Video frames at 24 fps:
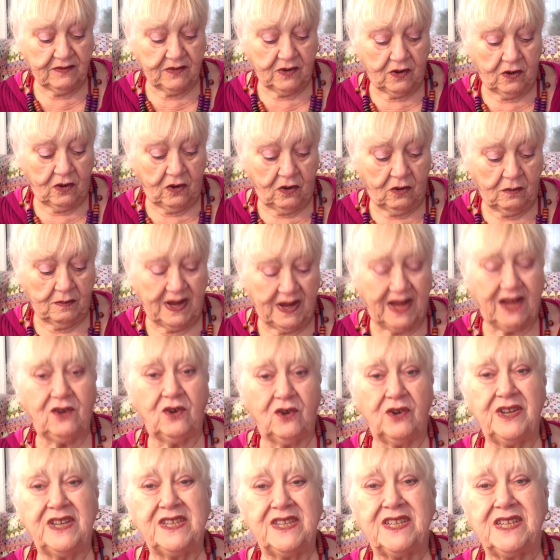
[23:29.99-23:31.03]
Oh my
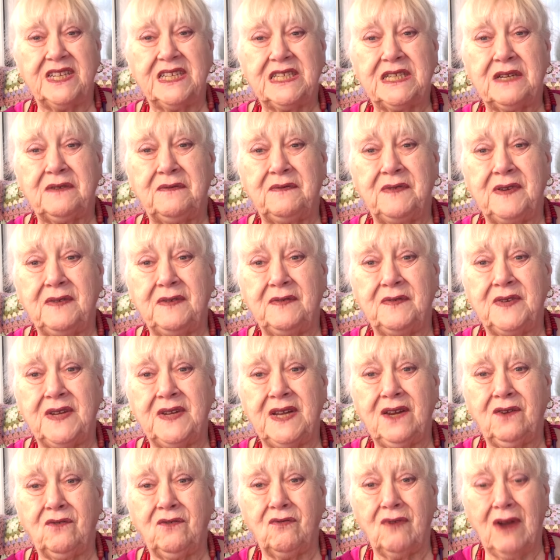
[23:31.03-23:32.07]
goodness, and it's a fifty
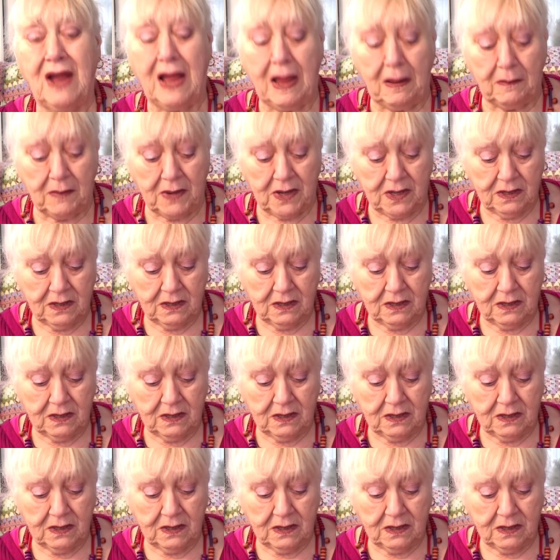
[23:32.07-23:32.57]
gram.